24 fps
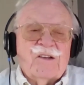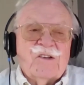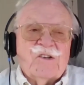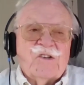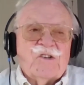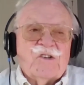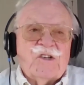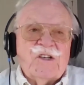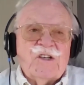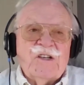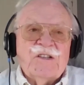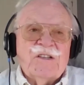
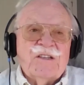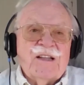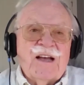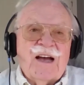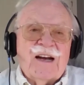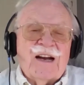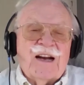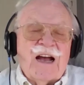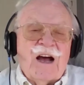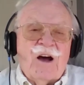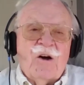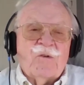she's
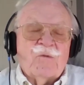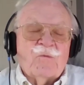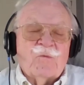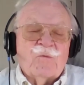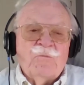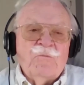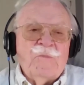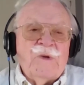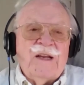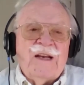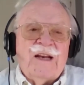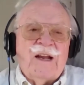not out
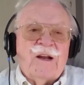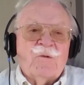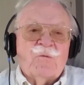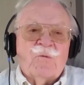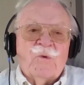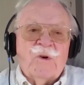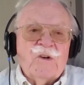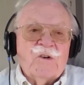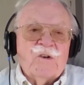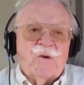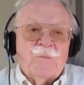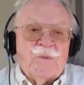meeting
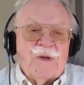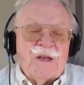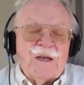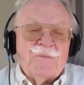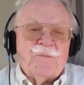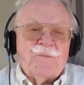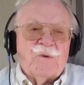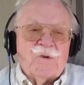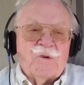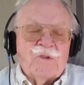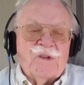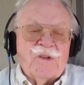real
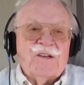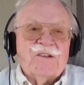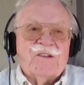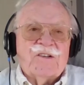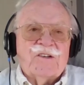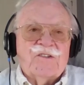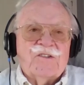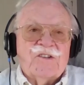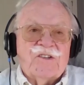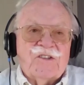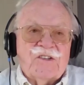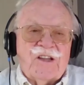people. These
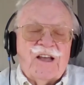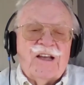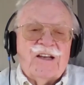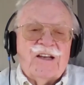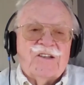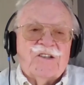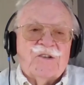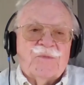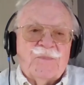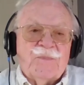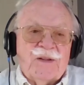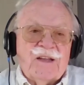are
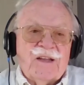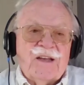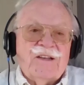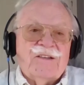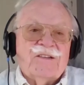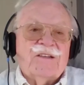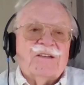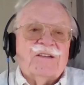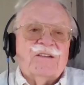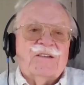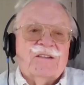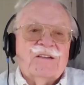staged
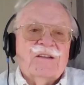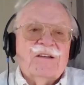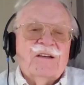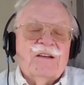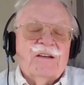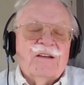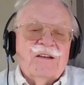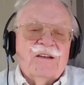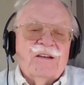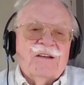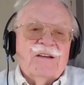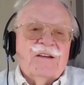places.
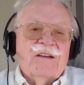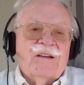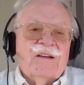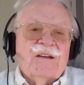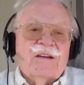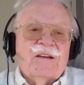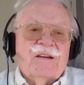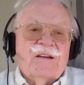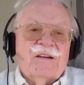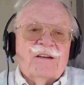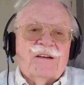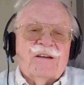
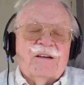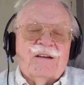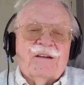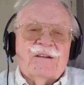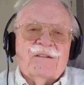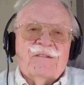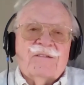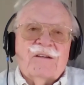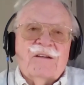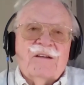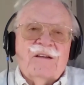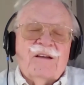
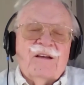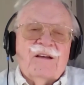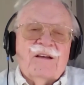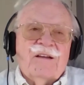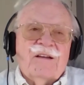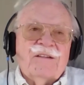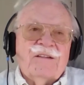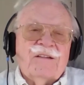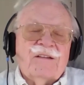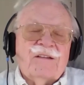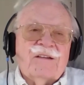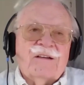
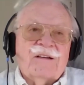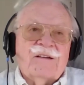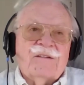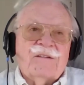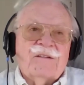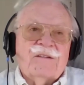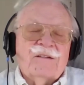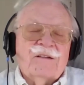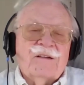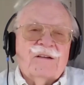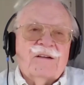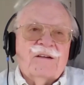
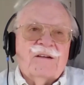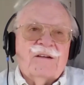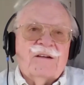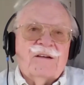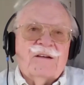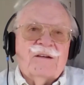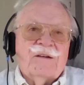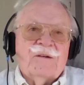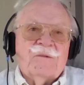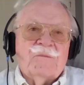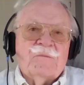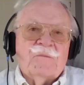
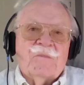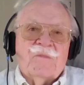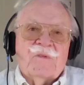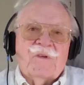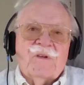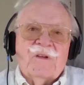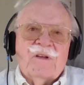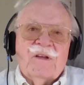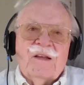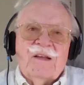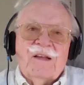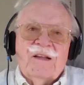
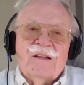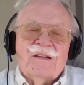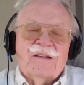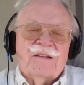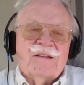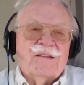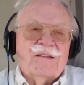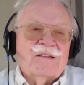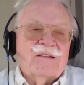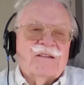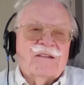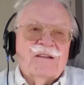
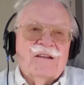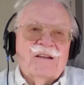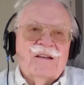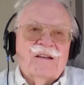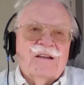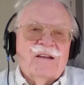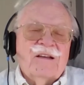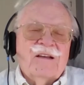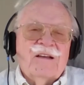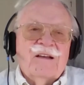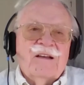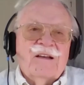
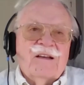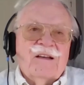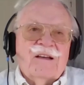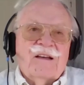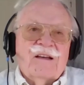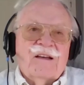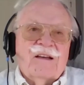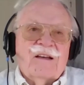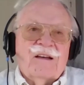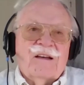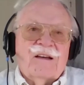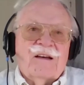
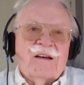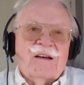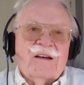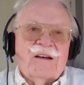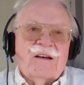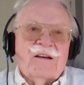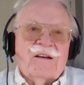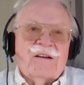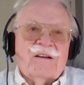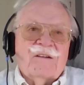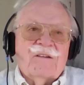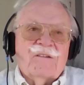
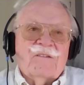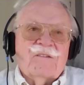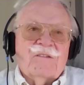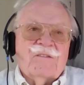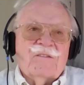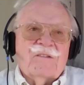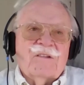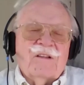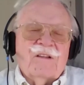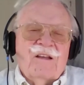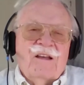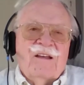
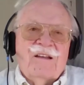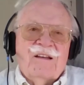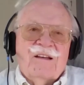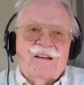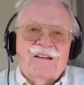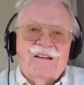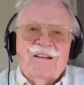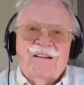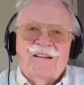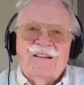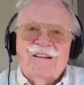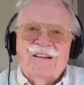
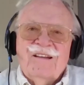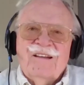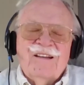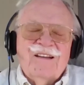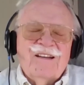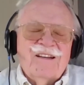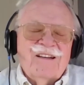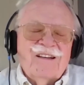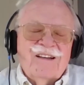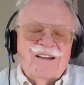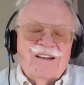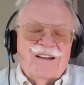
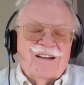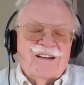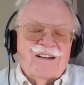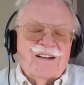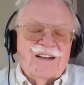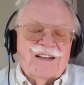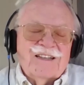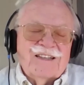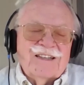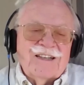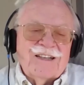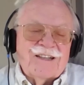
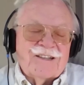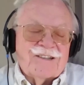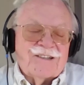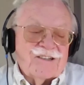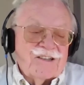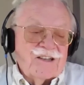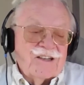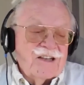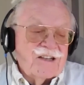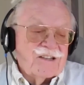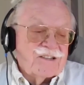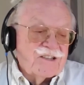
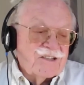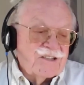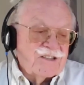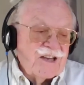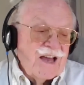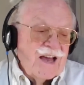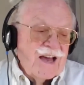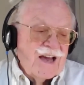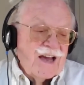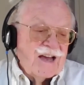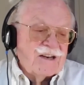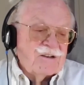It's
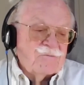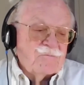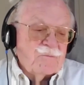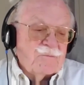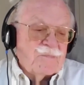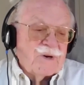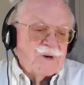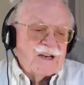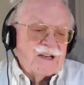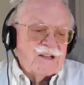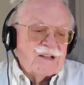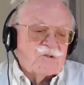sad,
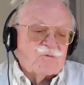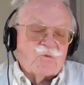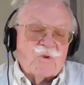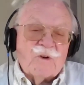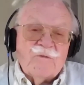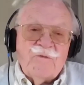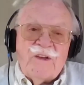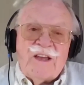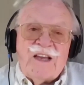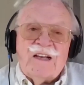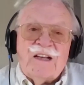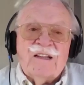but it's
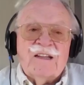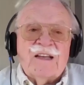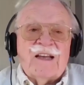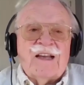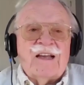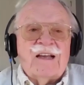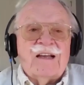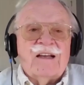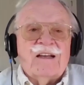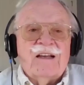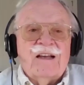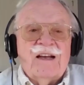
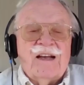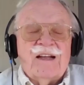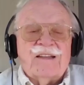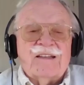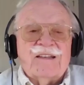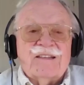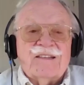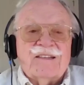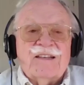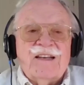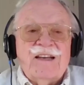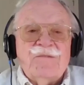revealing at
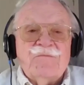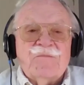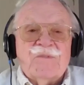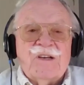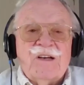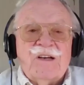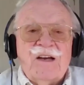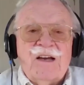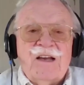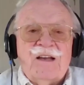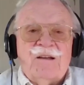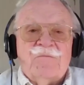the same
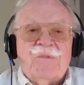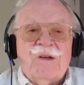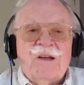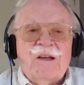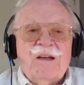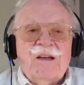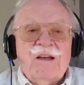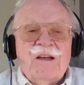time.